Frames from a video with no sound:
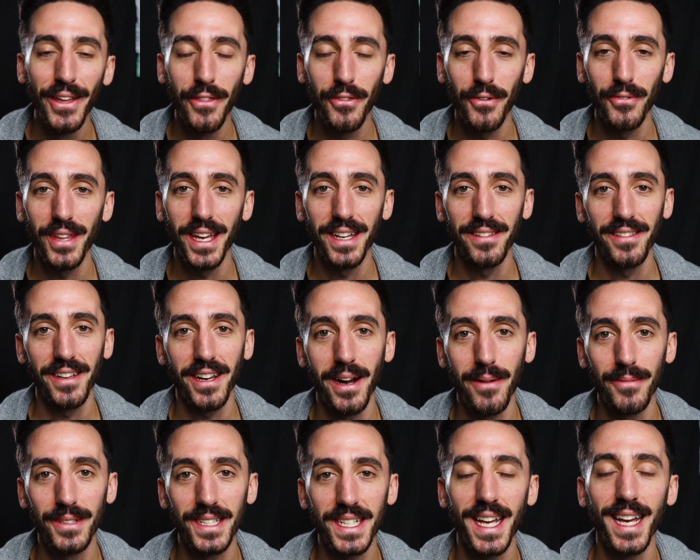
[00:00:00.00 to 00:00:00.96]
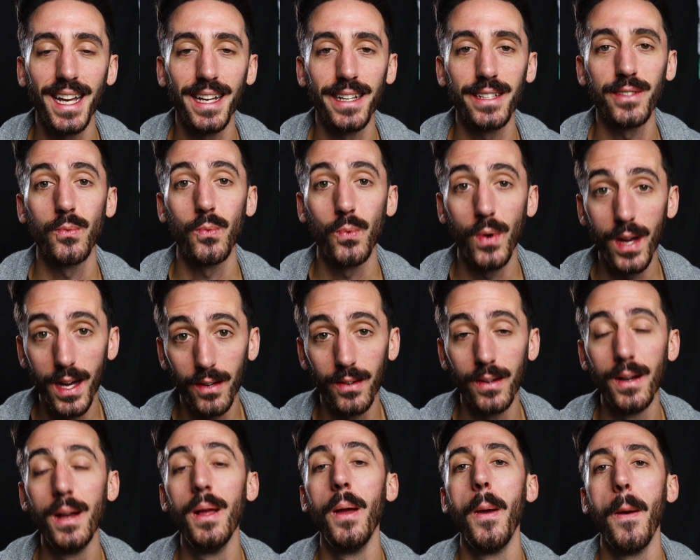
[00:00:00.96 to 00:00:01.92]
Throw that in the comments as
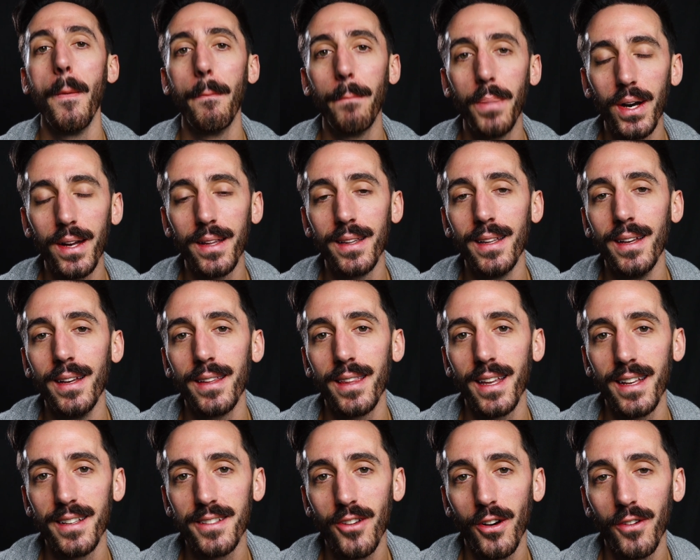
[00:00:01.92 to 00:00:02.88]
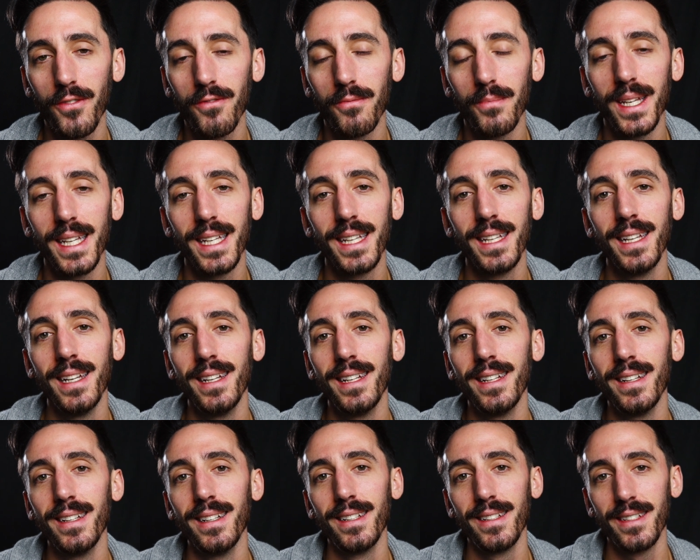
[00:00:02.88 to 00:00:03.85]
well. But that is all for me.
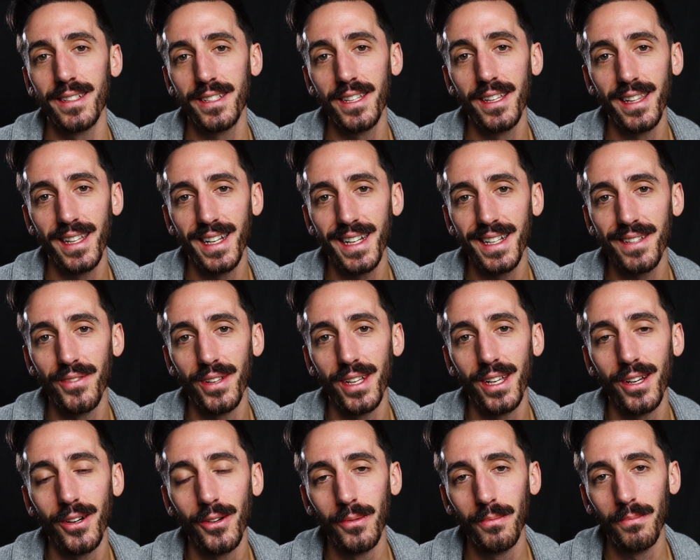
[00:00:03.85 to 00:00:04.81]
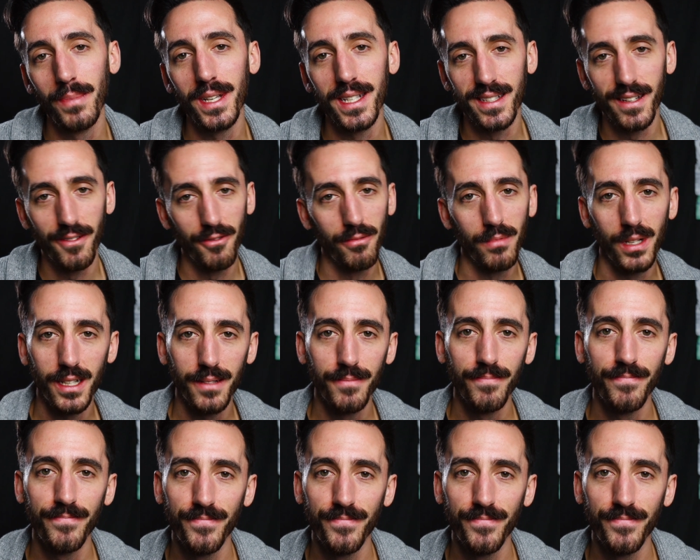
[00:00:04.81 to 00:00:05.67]
See you in the next video. Peace, everybody.